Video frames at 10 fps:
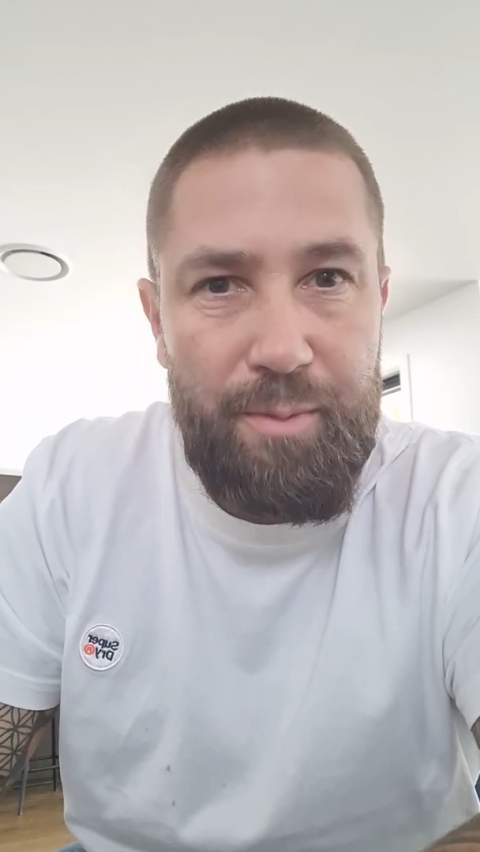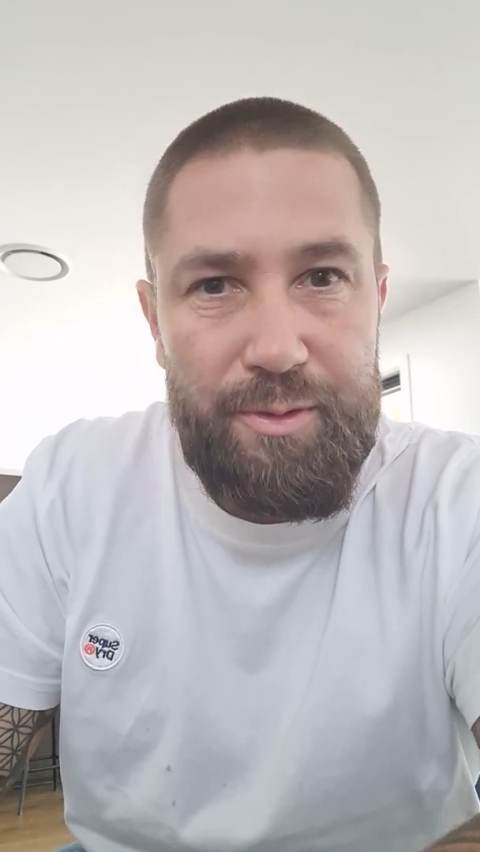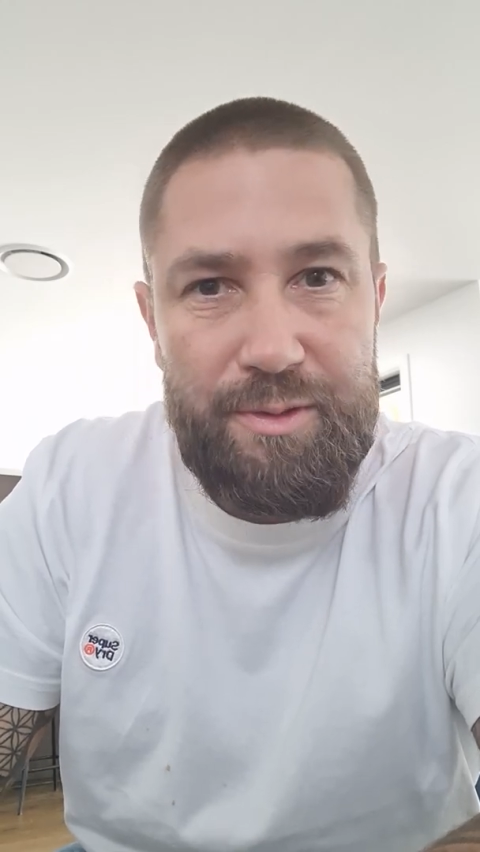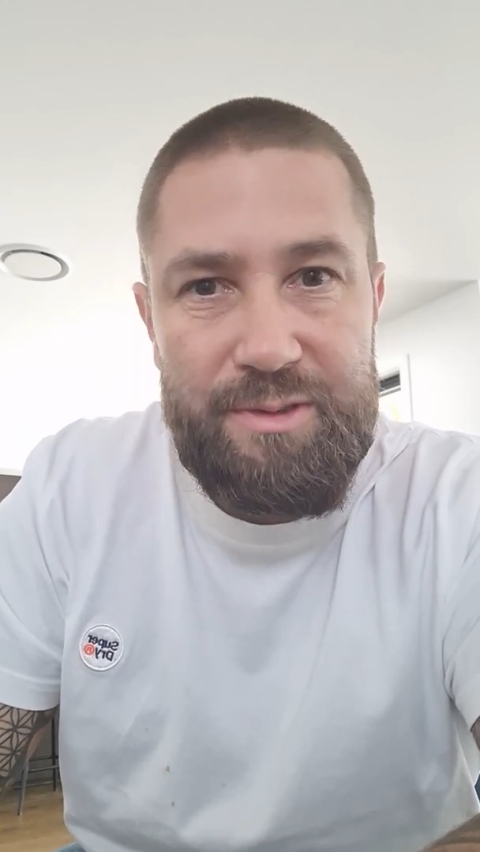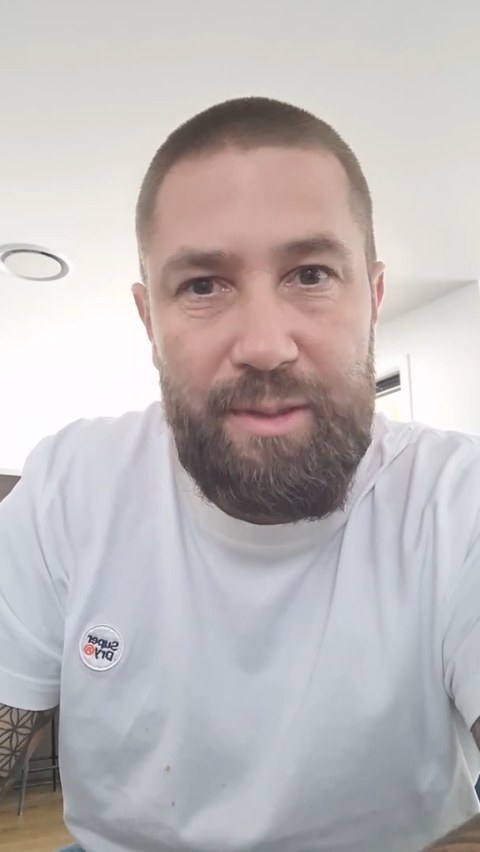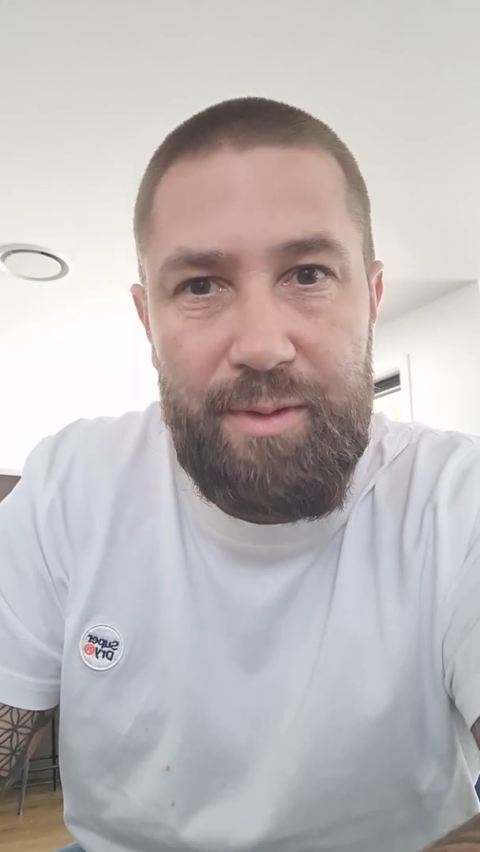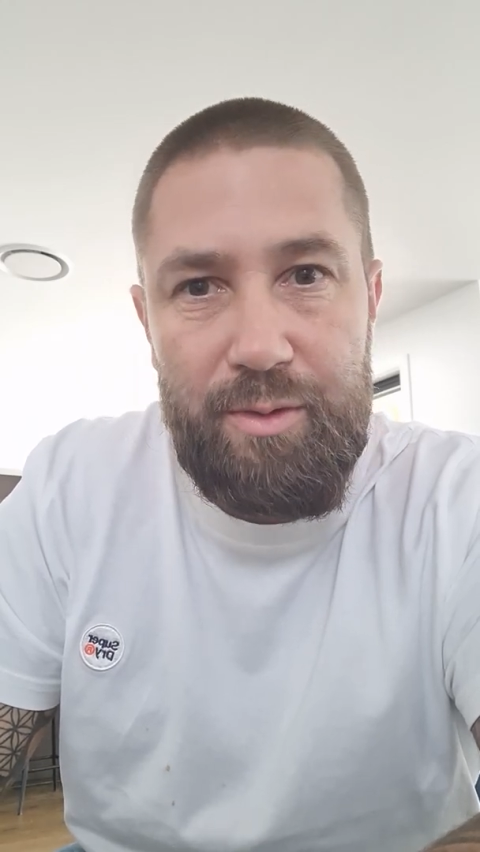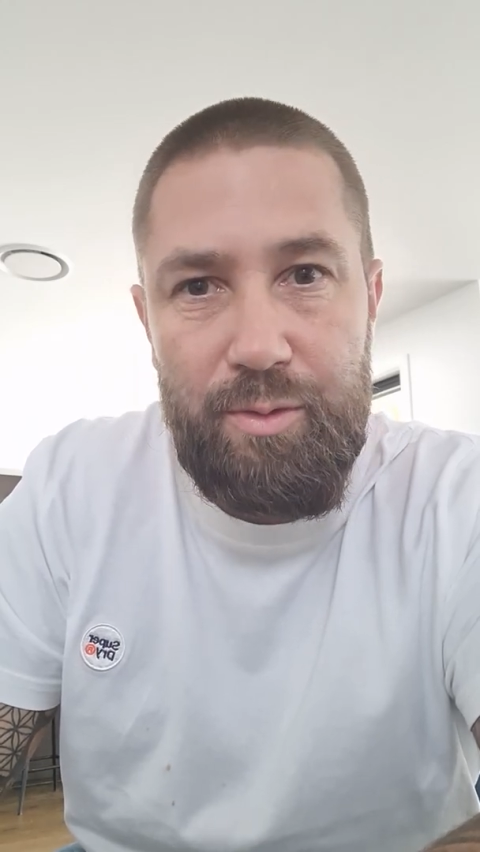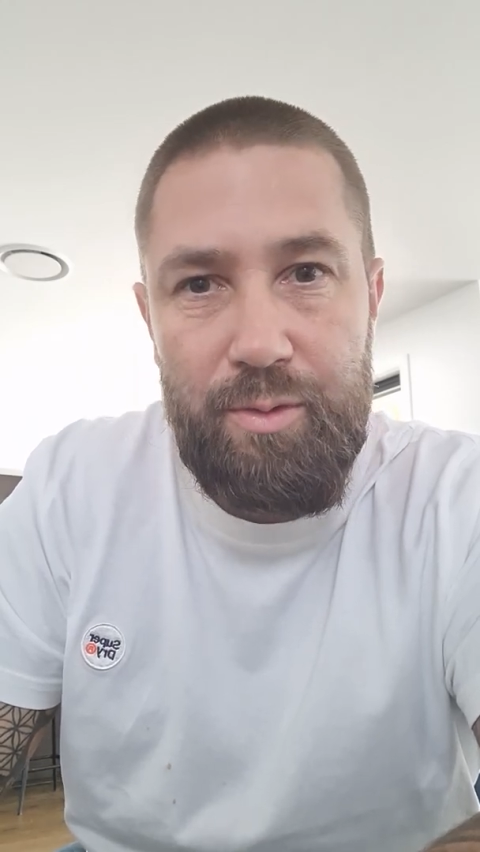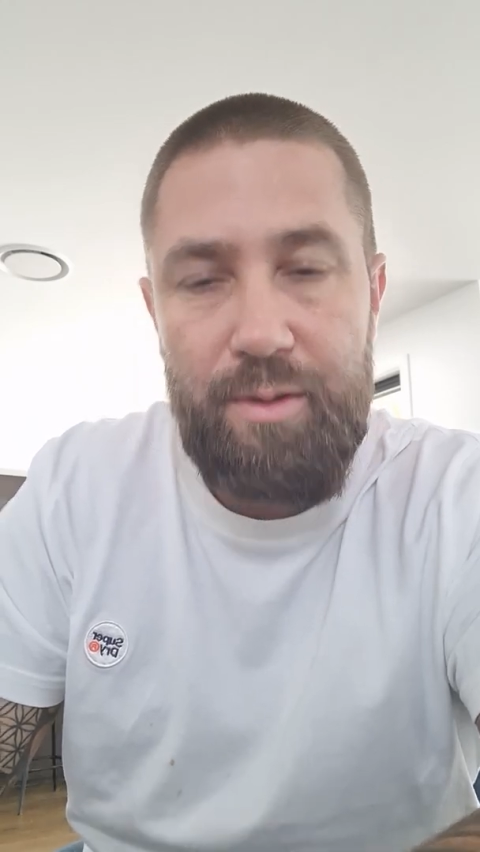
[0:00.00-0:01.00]
I use something
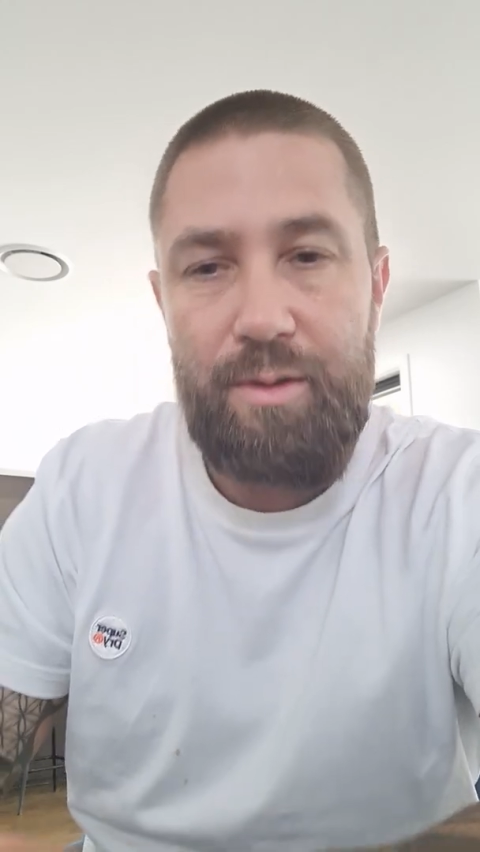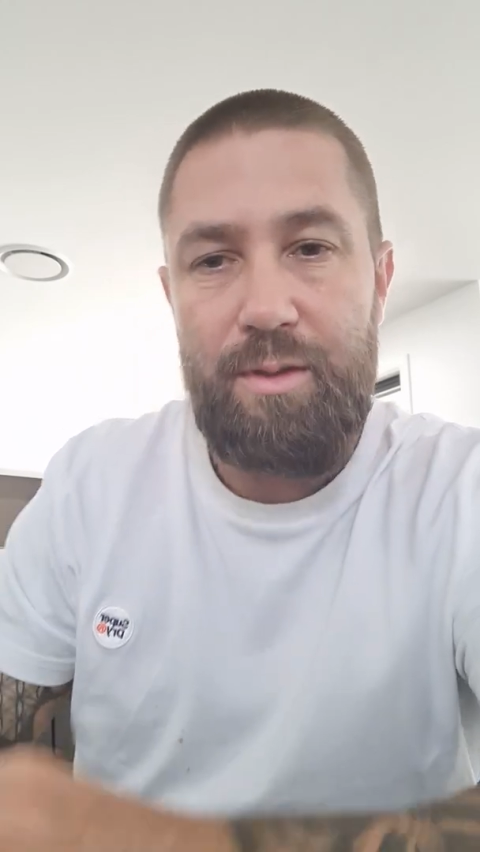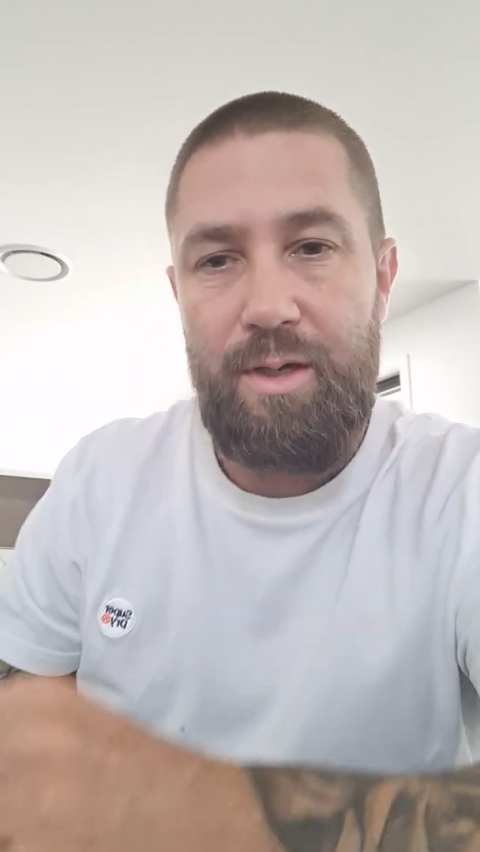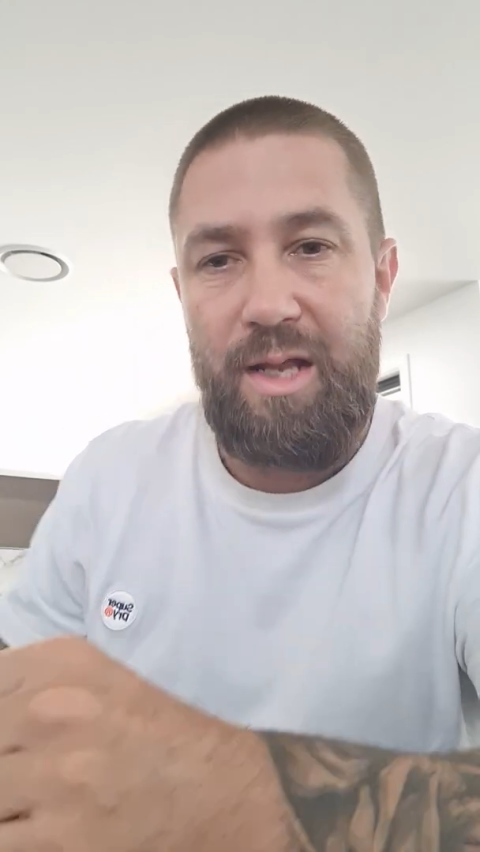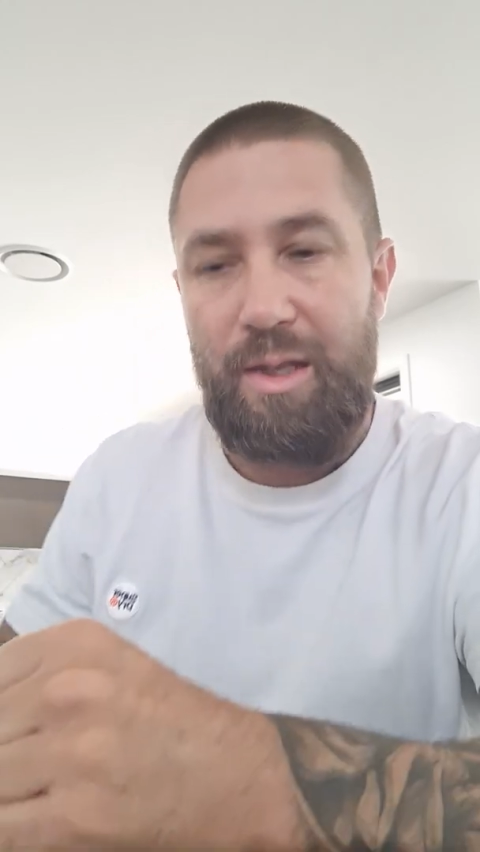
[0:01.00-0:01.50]
called a